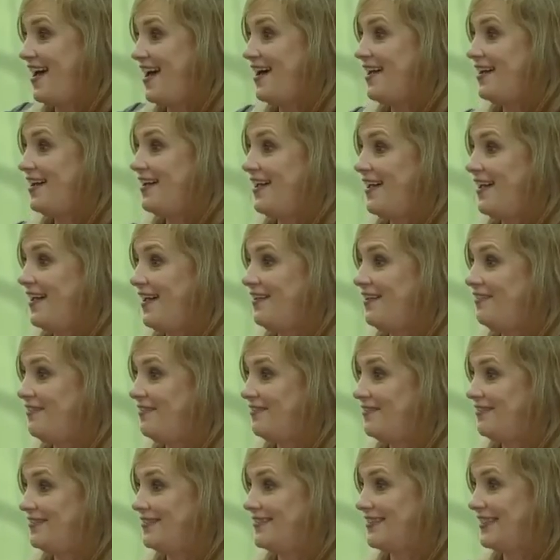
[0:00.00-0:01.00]
was suddenly a
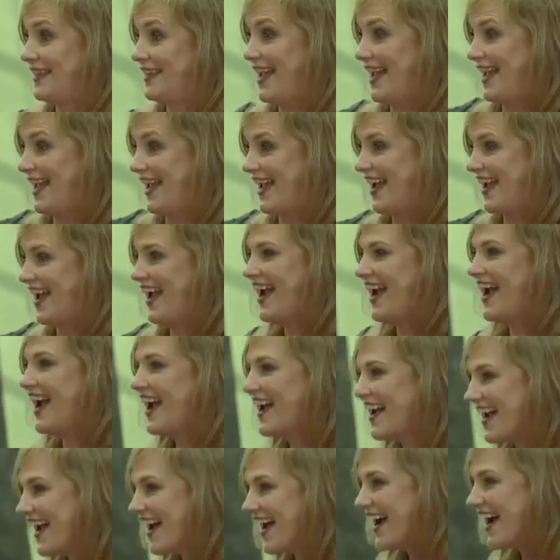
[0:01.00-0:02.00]
feeling that
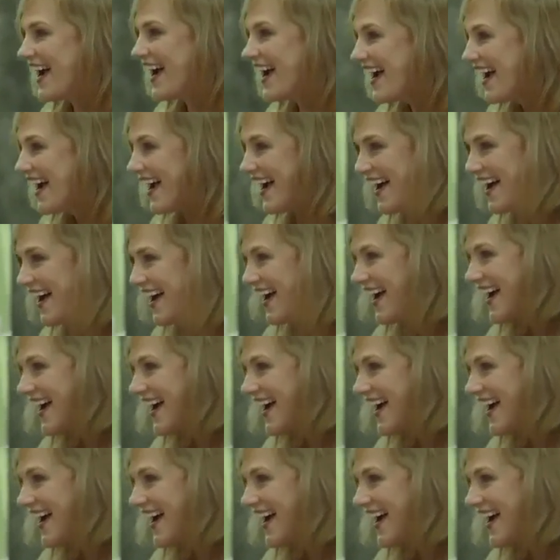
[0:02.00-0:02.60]
you were part